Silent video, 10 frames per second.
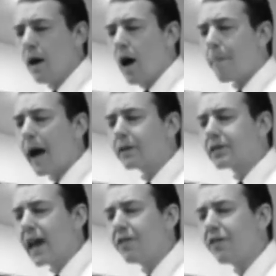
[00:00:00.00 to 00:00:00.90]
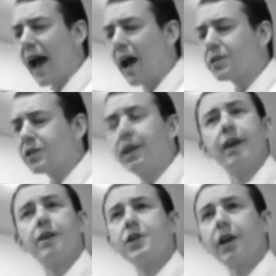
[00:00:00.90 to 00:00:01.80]
About 10,000
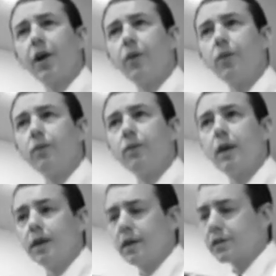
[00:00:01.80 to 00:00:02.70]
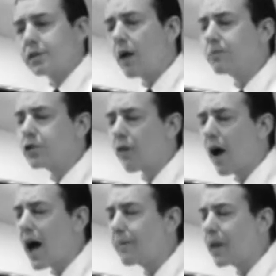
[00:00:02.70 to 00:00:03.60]
years ago, some
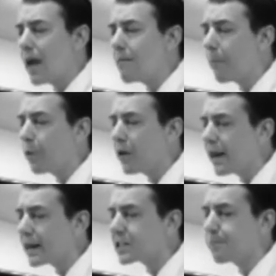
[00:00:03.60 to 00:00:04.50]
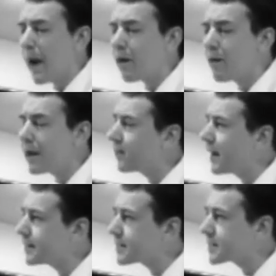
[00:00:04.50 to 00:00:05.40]
tribe came up with an experiment.
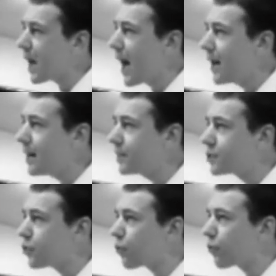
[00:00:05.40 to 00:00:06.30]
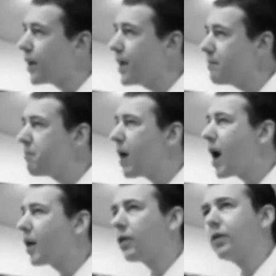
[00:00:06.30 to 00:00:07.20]
They decided to
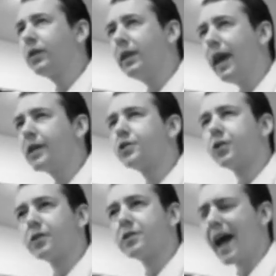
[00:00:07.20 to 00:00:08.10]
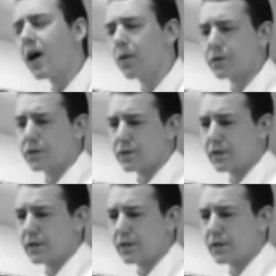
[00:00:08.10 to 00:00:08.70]
remodel nature's house.